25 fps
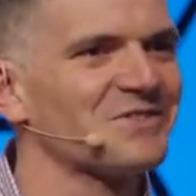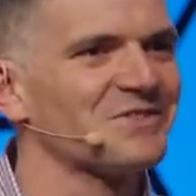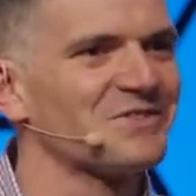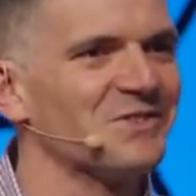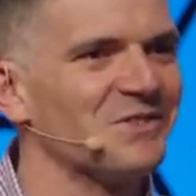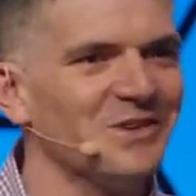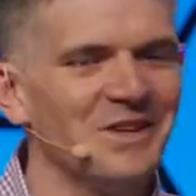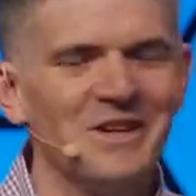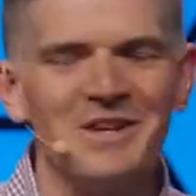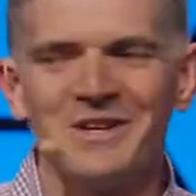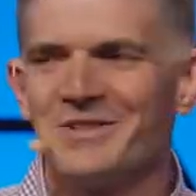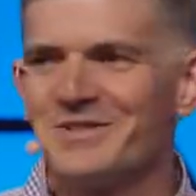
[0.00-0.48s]

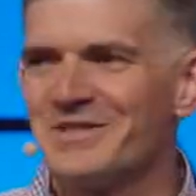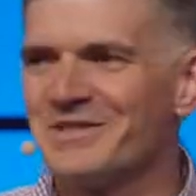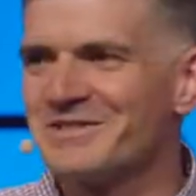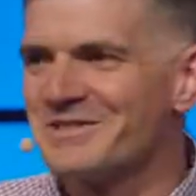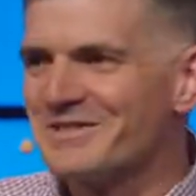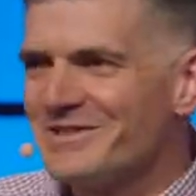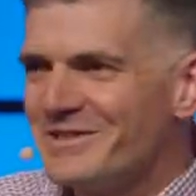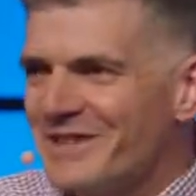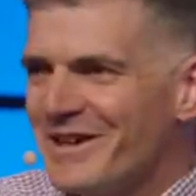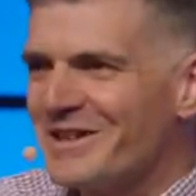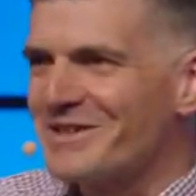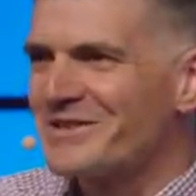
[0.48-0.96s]
So you're
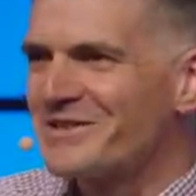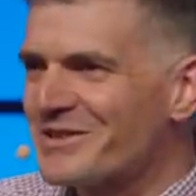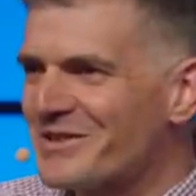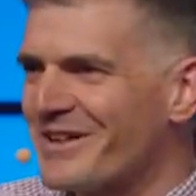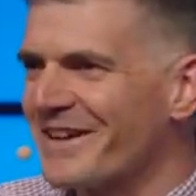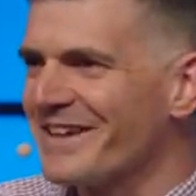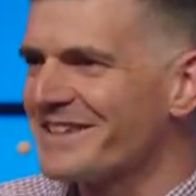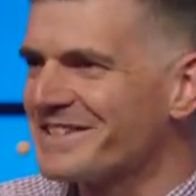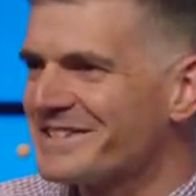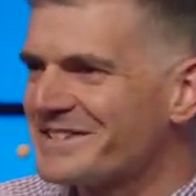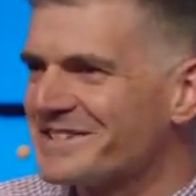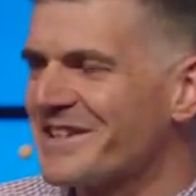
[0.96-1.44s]
just not sure
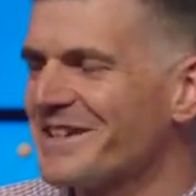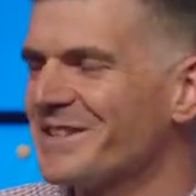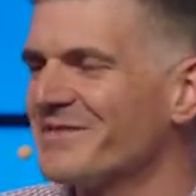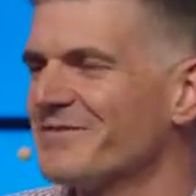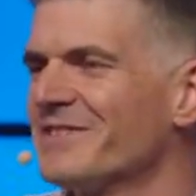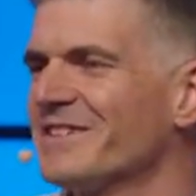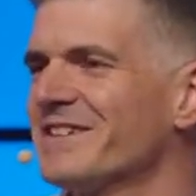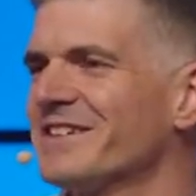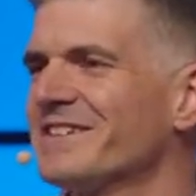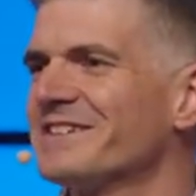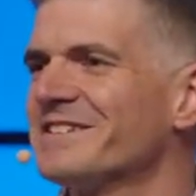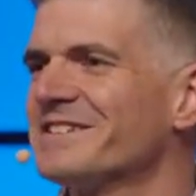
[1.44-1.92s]
how
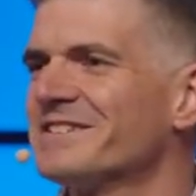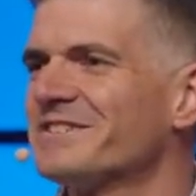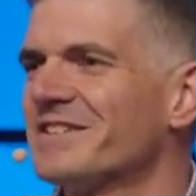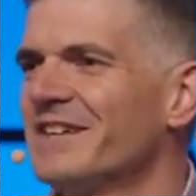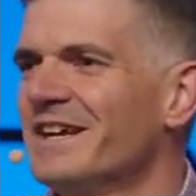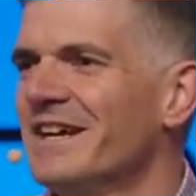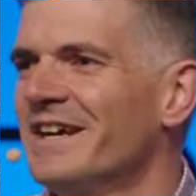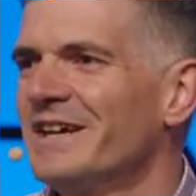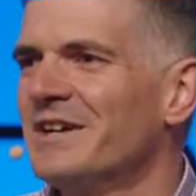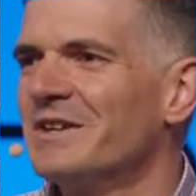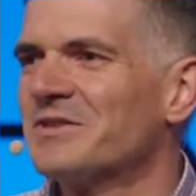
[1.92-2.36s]
safe it is.